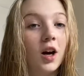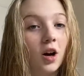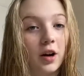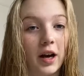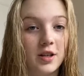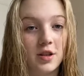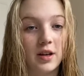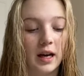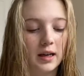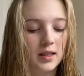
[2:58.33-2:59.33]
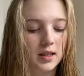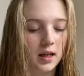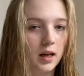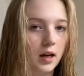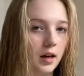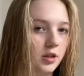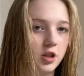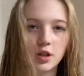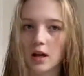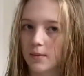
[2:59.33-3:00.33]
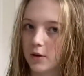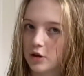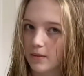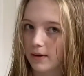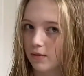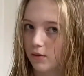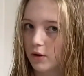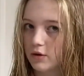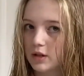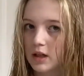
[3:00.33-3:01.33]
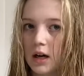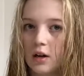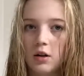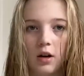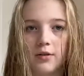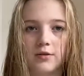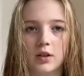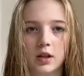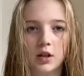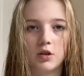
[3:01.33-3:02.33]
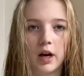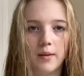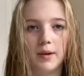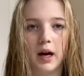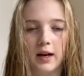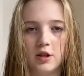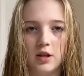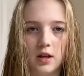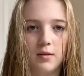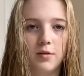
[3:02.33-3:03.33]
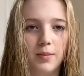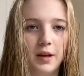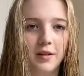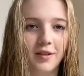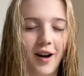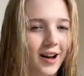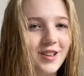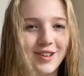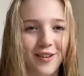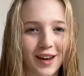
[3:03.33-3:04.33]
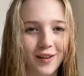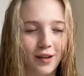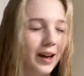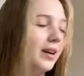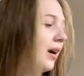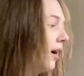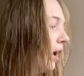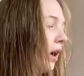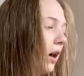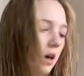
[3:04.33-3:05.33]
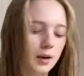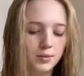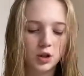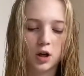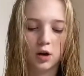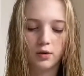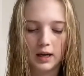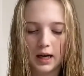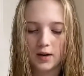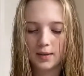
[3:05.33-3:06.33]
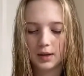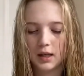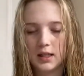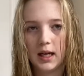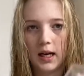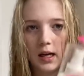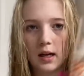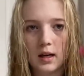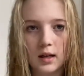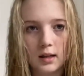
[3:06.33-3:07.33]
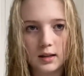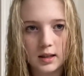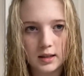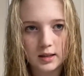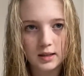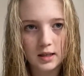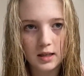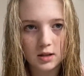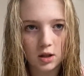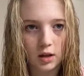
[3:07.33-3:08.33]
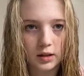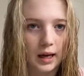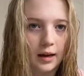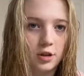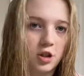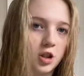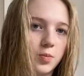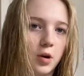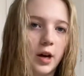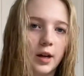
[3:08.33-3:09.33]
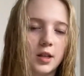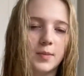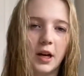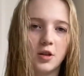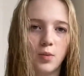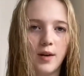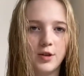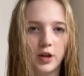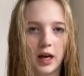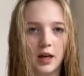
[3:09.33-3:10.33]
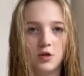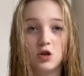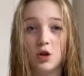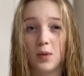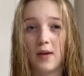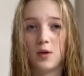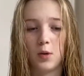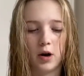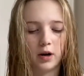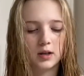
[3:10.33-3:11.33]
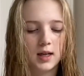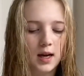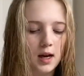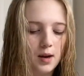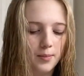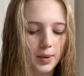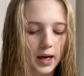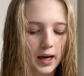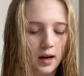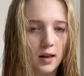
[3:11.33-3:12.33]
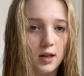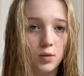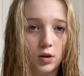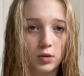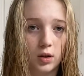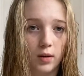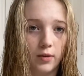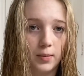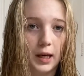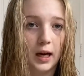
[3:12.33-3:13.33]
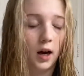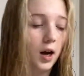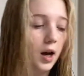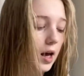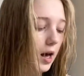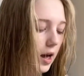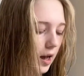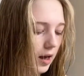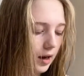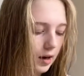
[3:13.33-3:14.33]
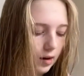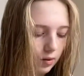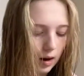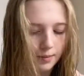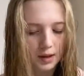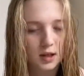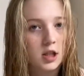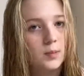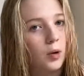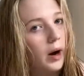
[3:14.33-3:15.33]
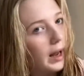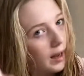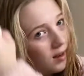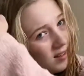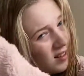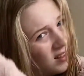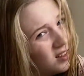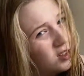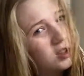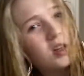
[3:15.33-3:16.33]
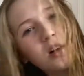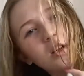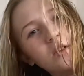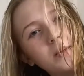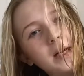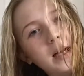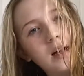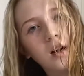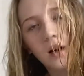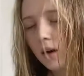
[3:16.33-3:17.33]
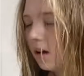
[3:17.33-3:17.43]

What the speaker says: Okay, so next, I just kind of blow dried my roots. They're not fully dry, but I just need them to be not soaking wet. So now I'm gonna take this sea salt texture spray because my hair is wavy, so I can't use super heavy products, but this works really well for my hair. And I'm gonna spray just all over my hair.